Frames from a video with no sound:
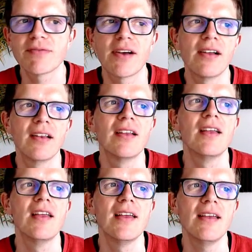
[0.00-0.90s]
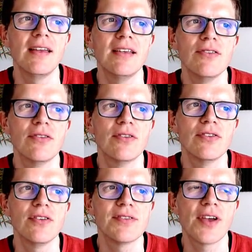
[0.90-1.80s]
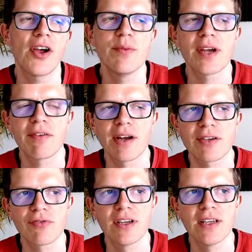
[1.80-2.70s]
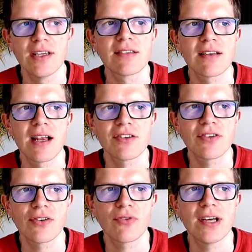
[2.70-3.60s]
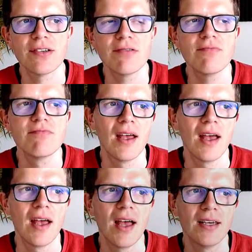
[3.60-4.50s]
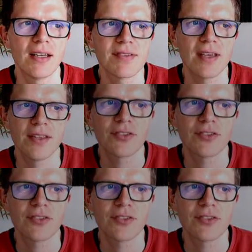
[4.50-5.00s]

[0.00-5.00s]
file in your user home directory /.gradle. And I've set the